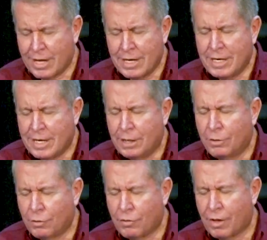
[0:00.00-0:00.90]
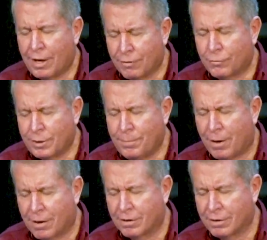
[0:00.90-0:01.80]
He heals every
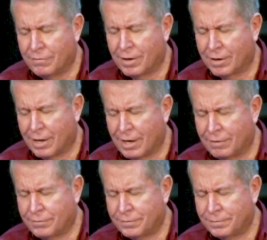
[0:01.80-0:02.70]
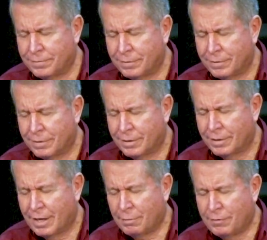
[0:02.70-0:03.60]
part of our life.
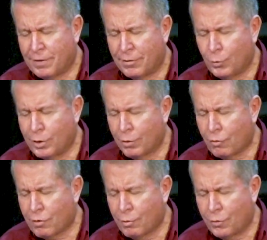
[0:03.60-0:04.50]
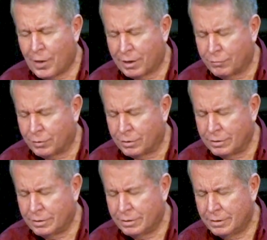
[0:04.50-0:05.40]
Heavenly Father, we are so thankful,
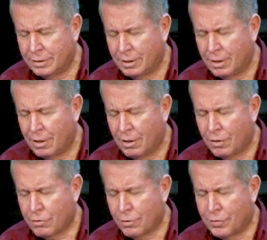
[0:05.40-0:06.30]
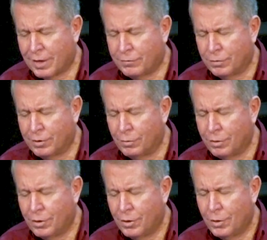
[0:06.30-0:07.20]
so thankful that
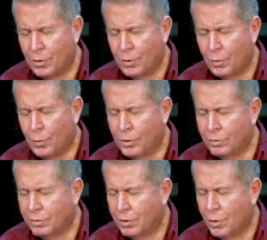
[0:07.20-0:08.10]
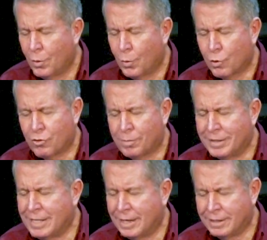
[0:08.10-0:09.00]
we don't worship a
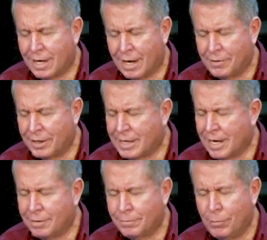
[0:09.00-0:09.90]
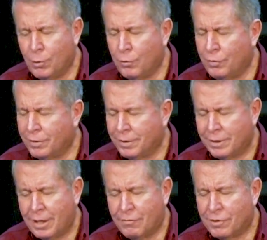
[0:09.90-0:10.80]
dead God that can't move
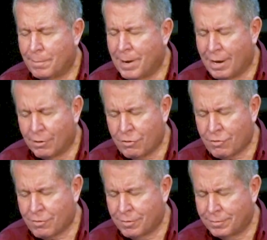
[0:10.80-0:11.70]
even a mouse.